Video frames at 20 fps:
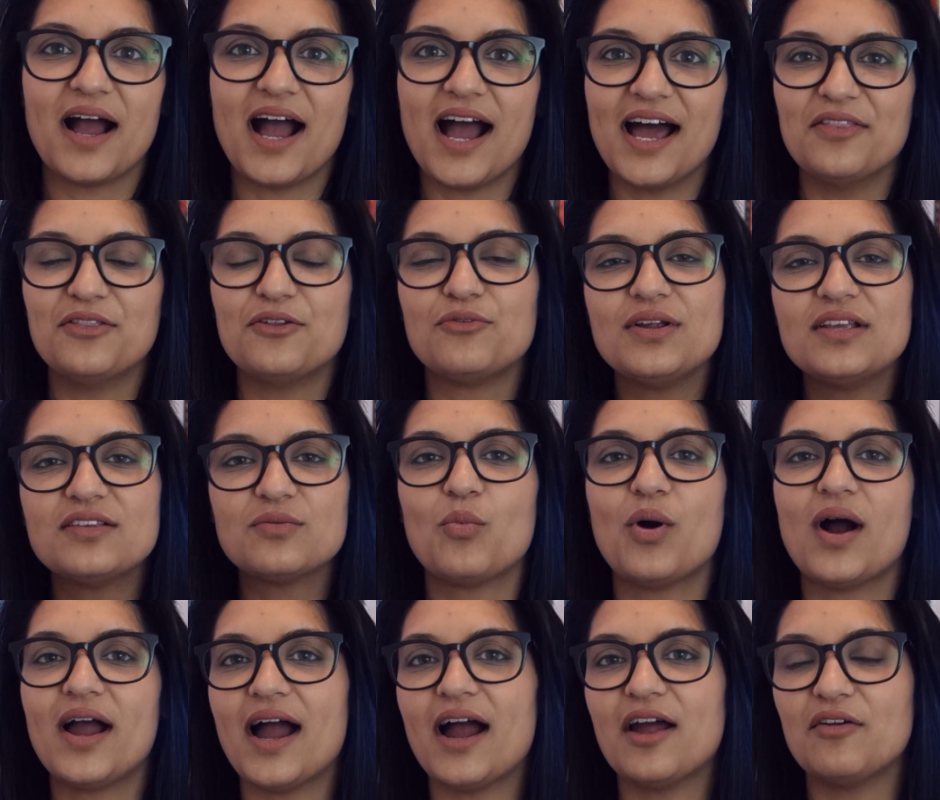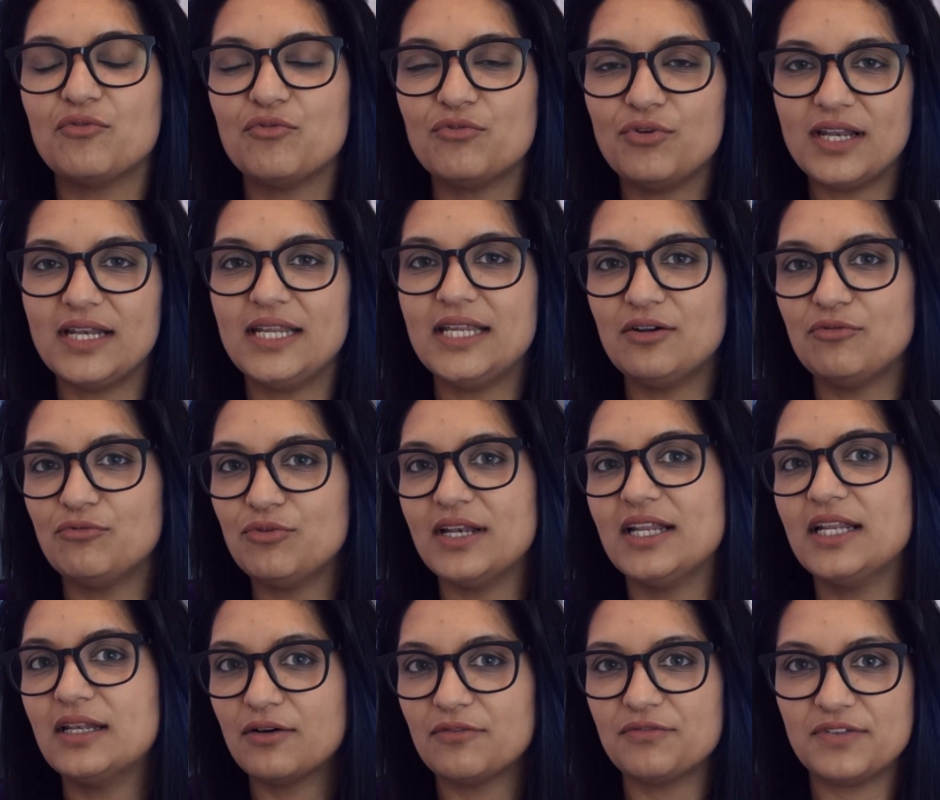And the reason why I really,
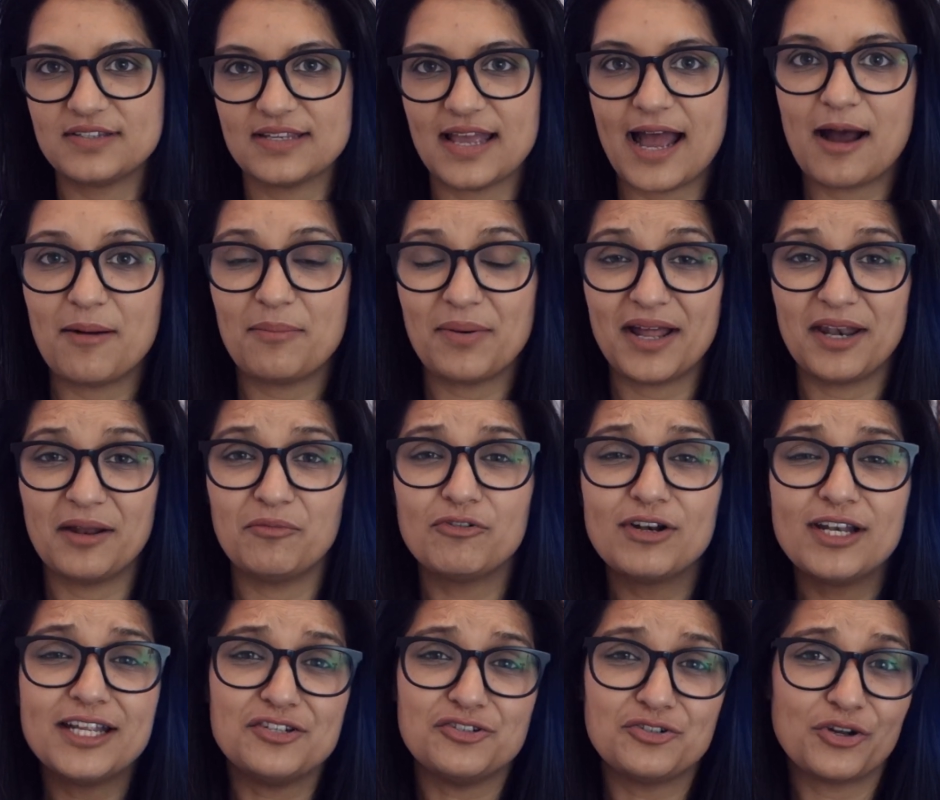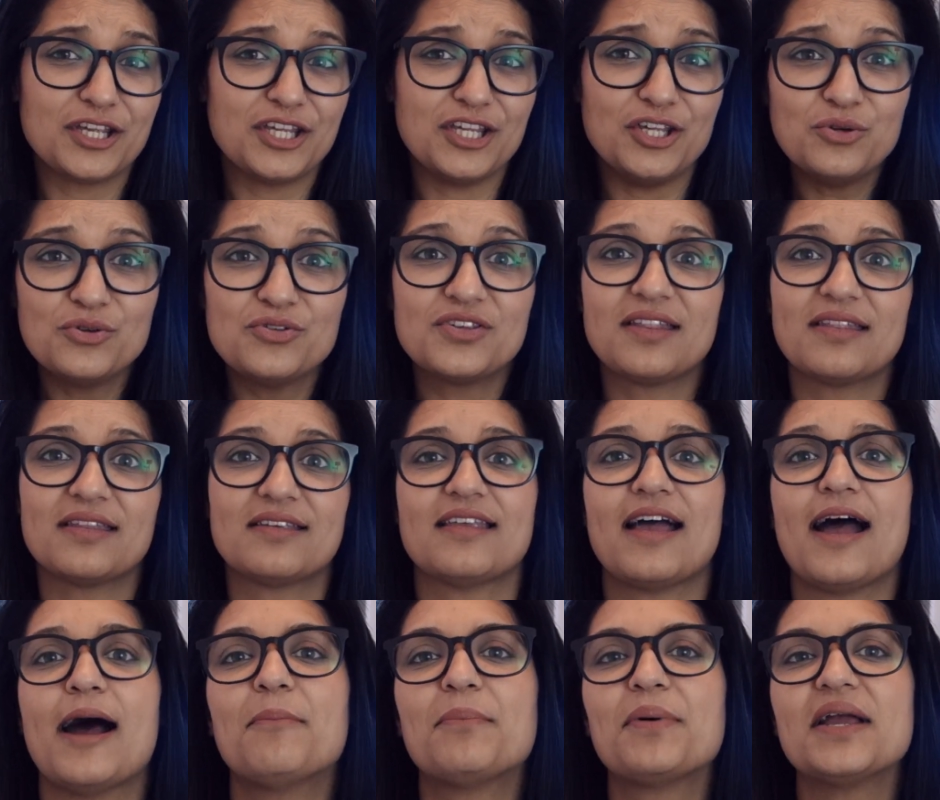really love this app and I'm really enjoying using this
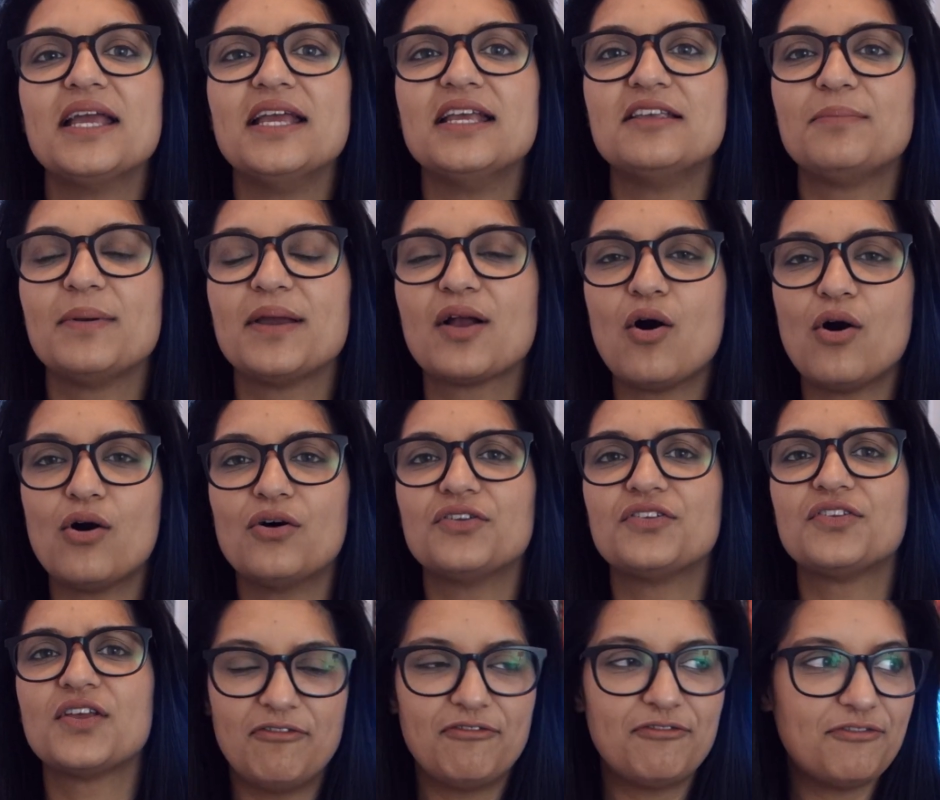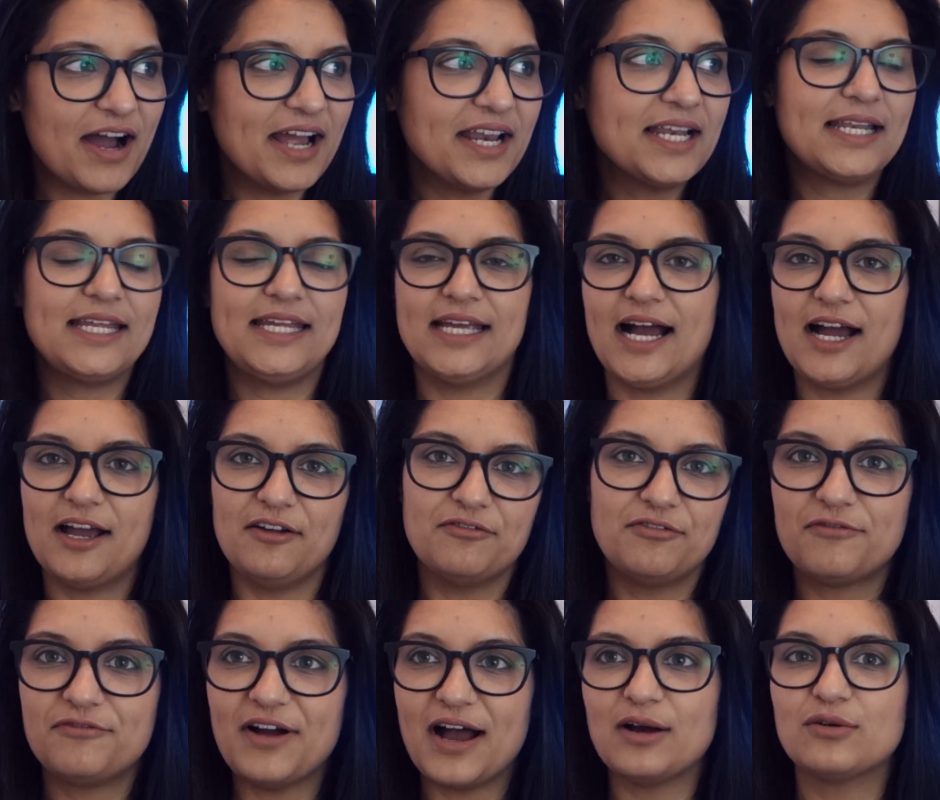app is because finally I've
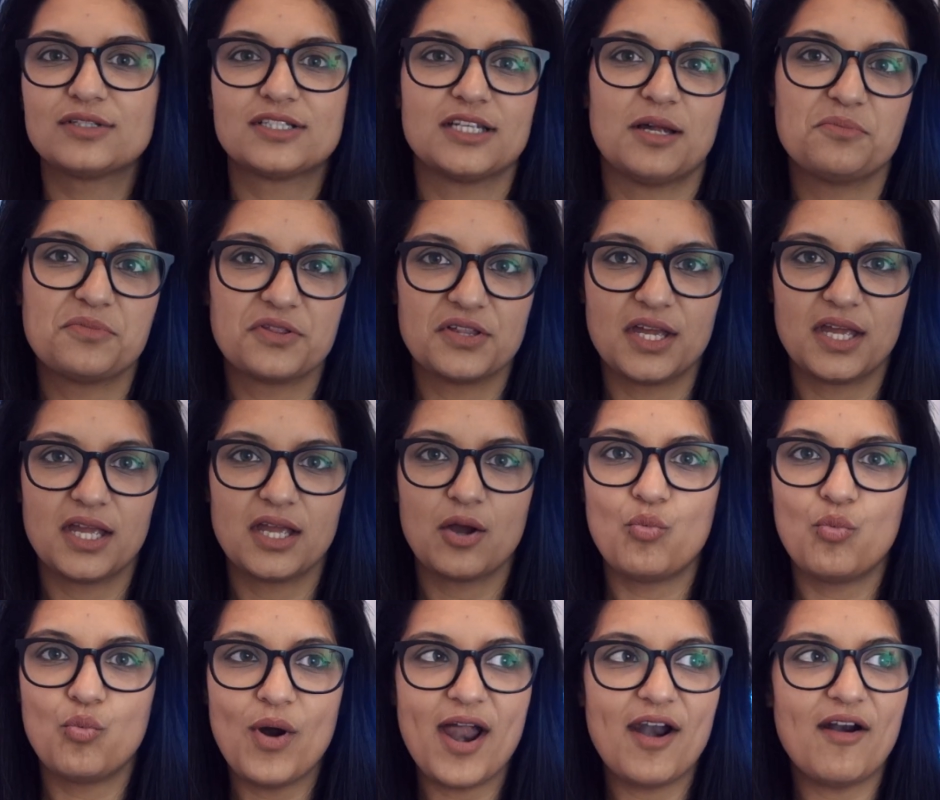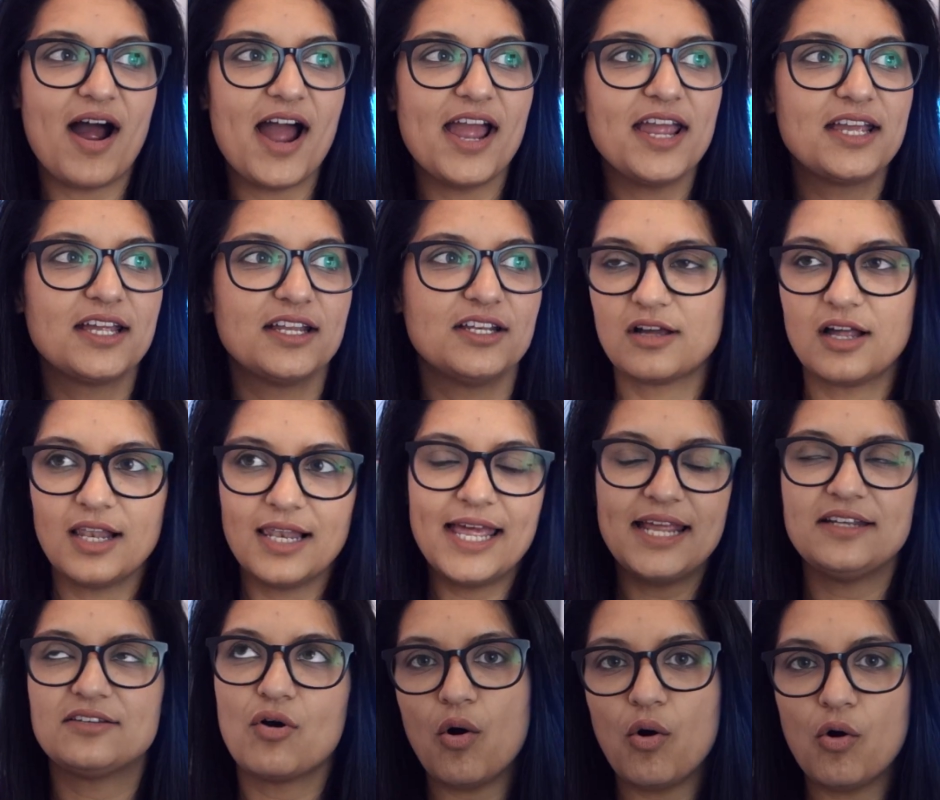found something where I can
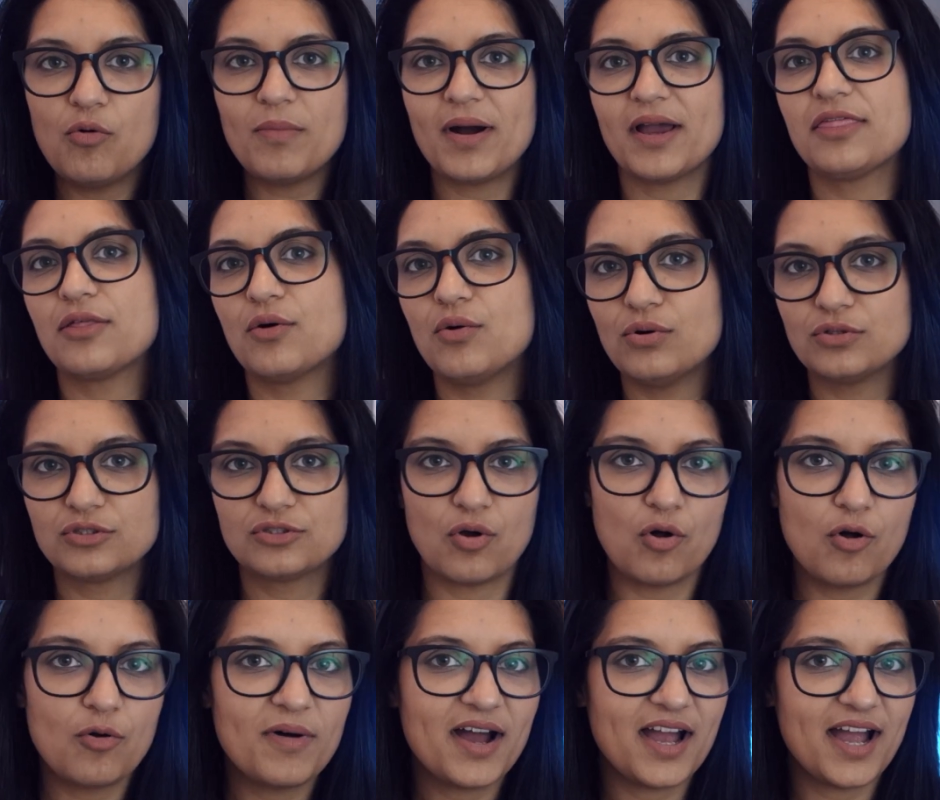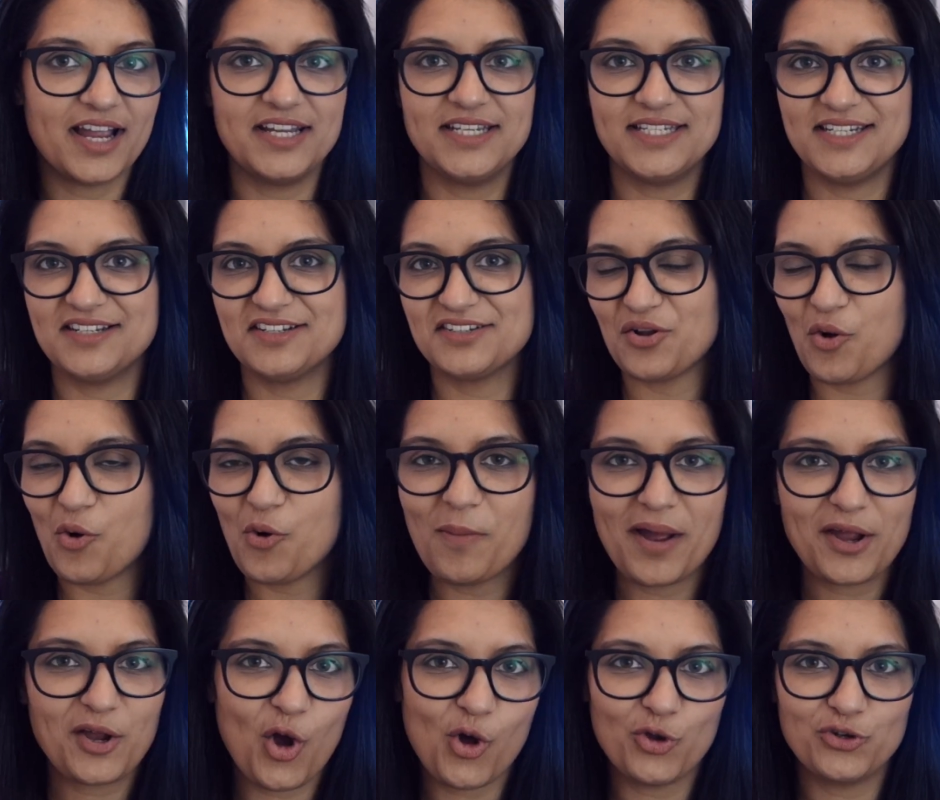collate all my thoughts, all my ideas, all
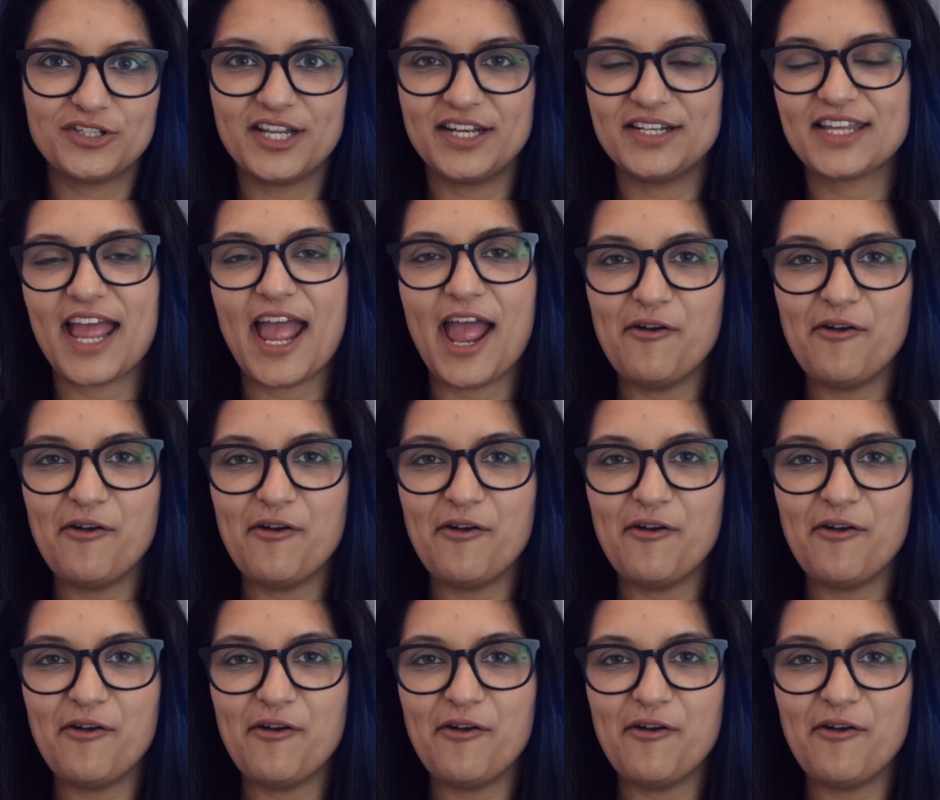my content,